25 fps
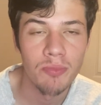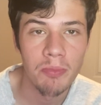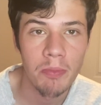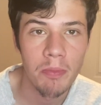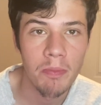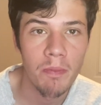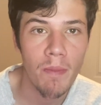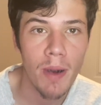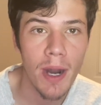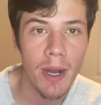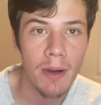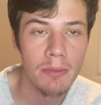
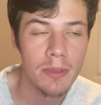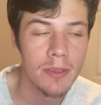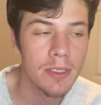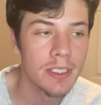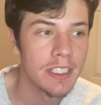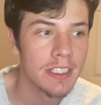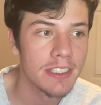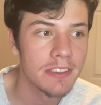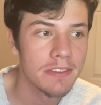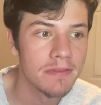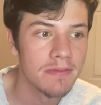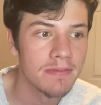
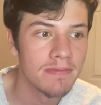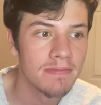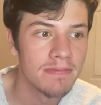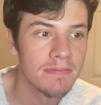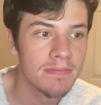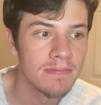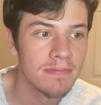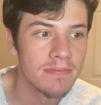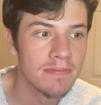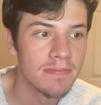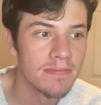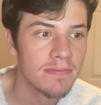probably
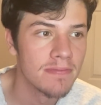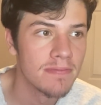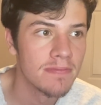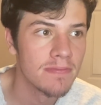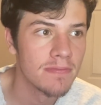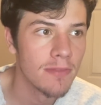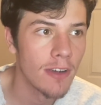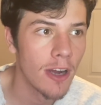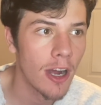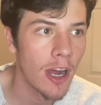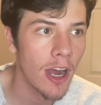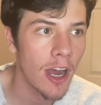
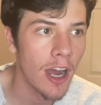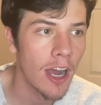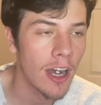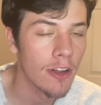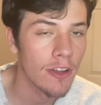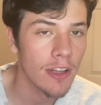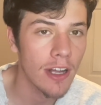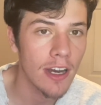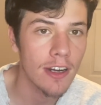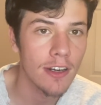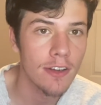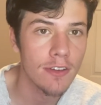a
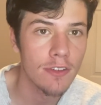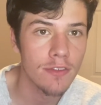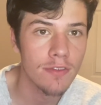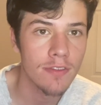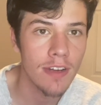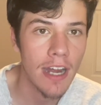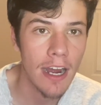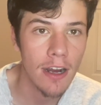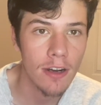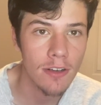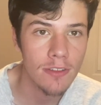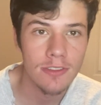lot of
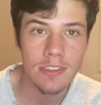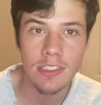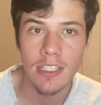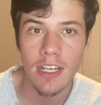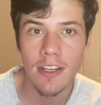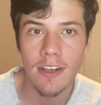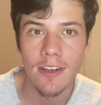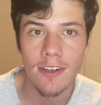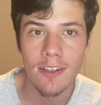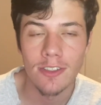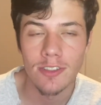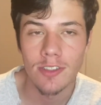
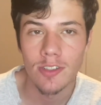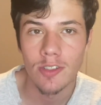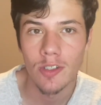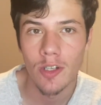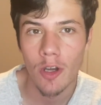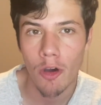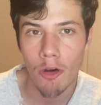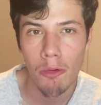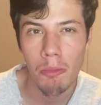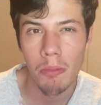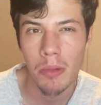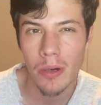outsiders who
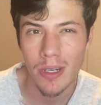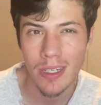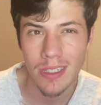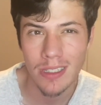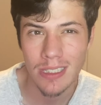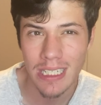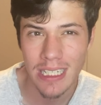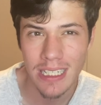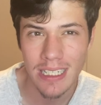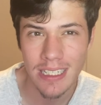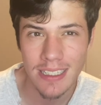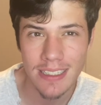don't play
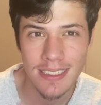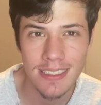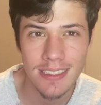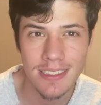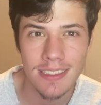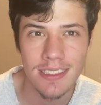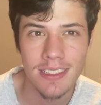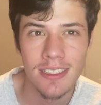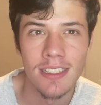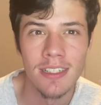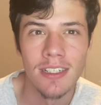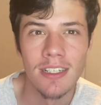tennis
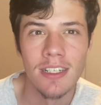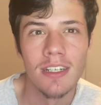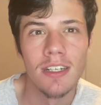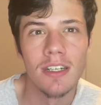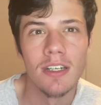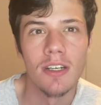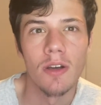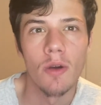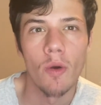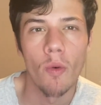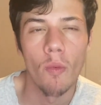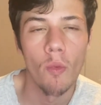
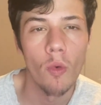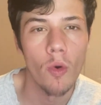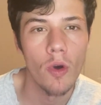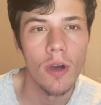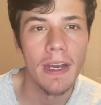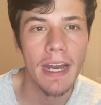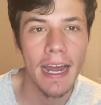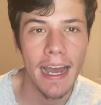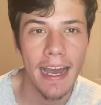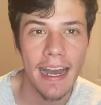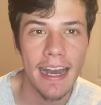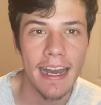would
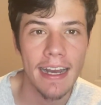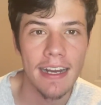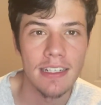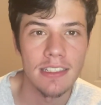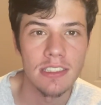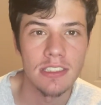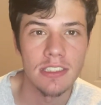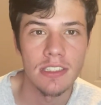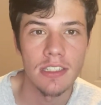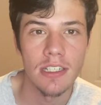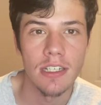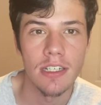ask,
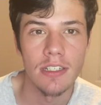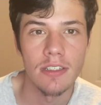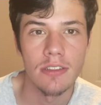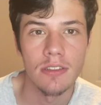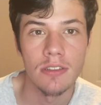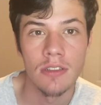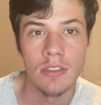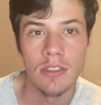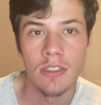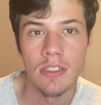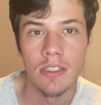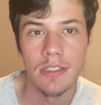so
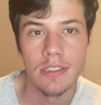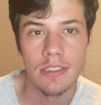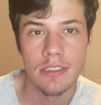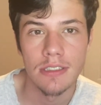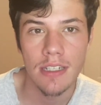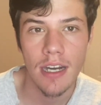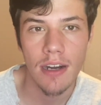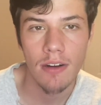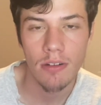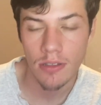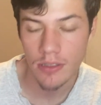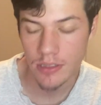it's
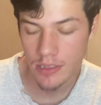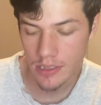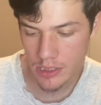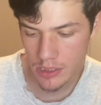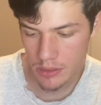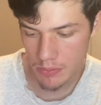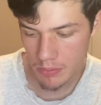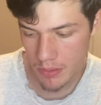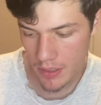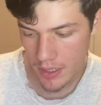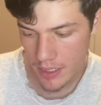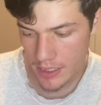not really
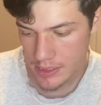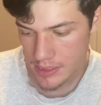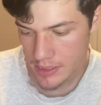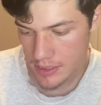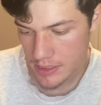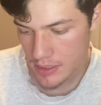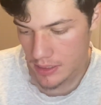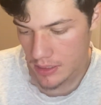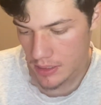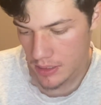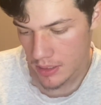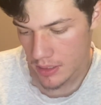
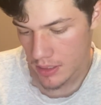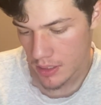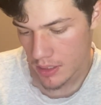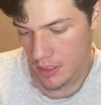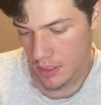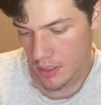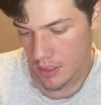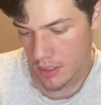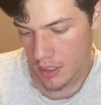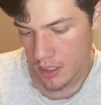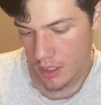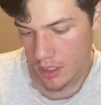surprising.
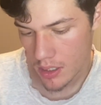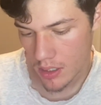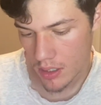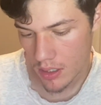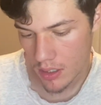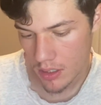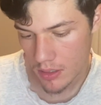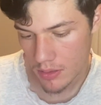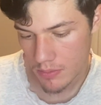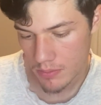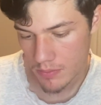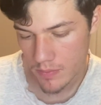
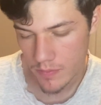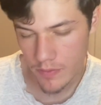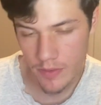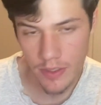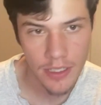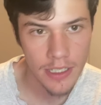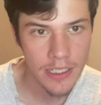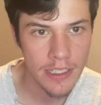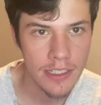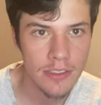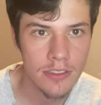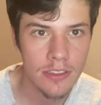
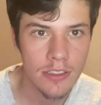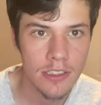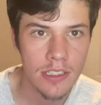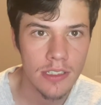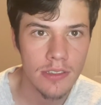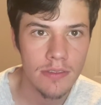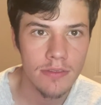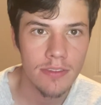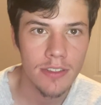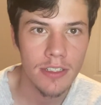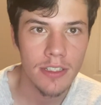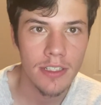Very interesting
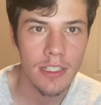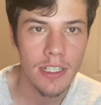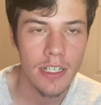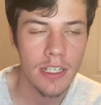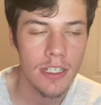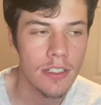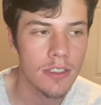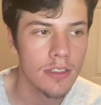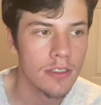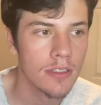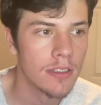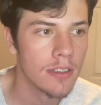
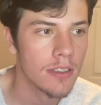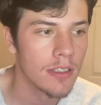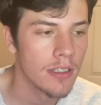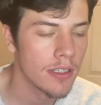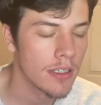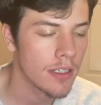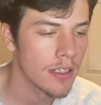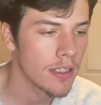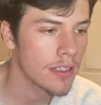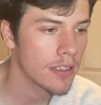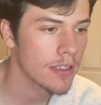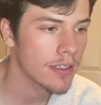video,
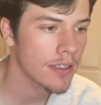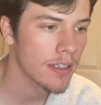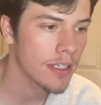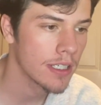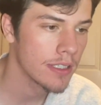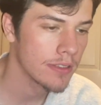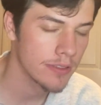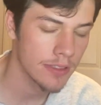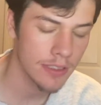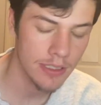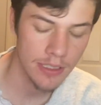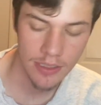great
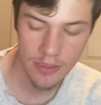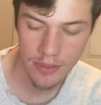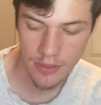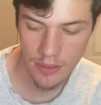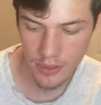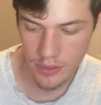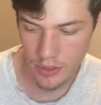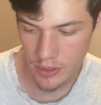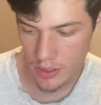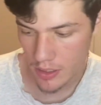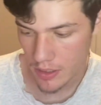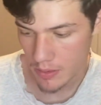video, great
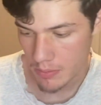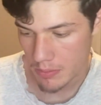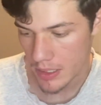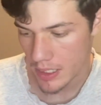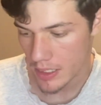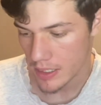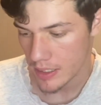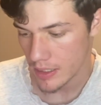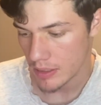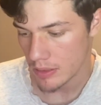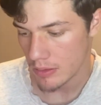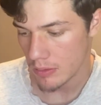job
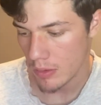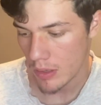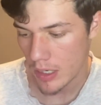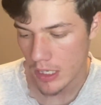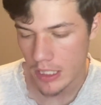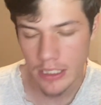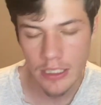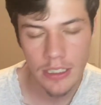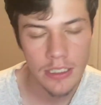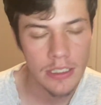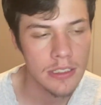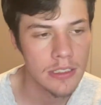by
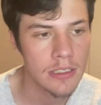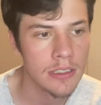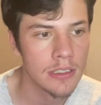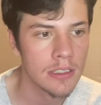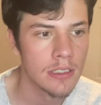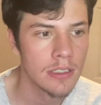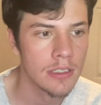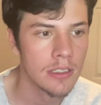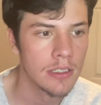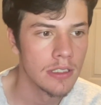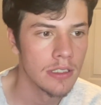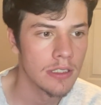Wired,
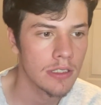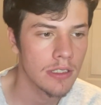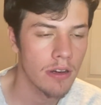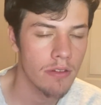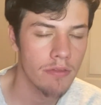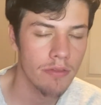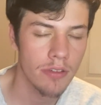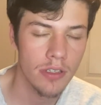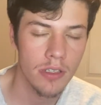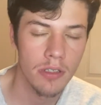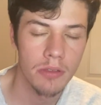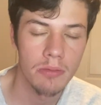great
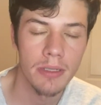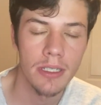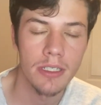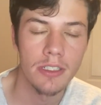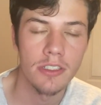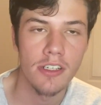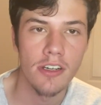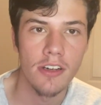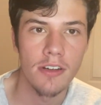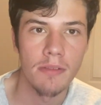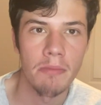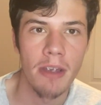video by
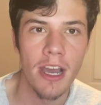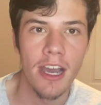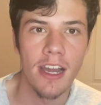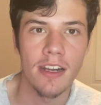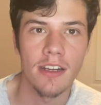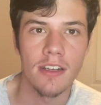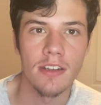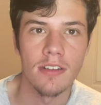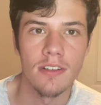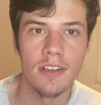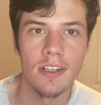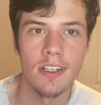John
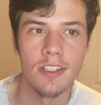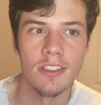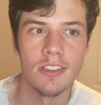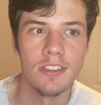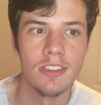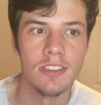McEnroe.